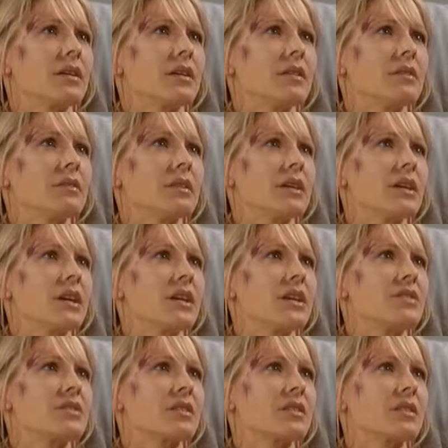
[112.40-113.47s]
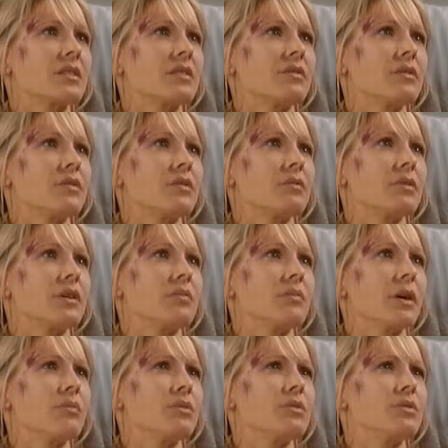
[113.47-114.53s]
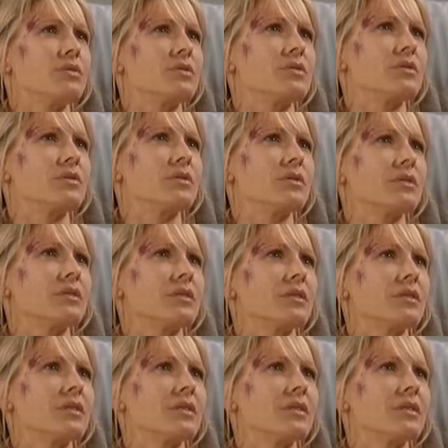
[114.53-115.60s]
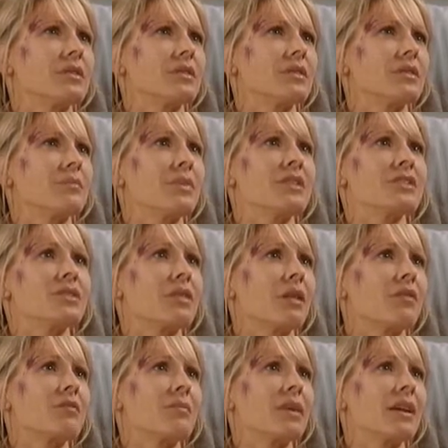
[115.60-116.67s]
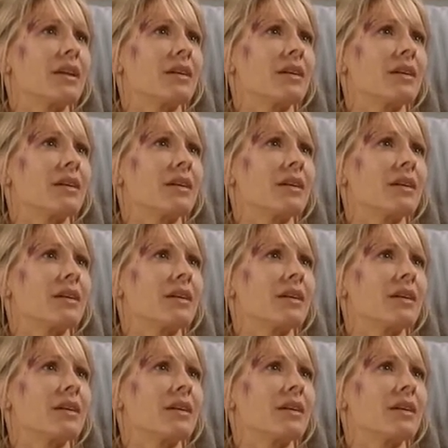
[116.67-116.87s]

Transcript: You know, I used to think if you could read my moods, it meant you loved me.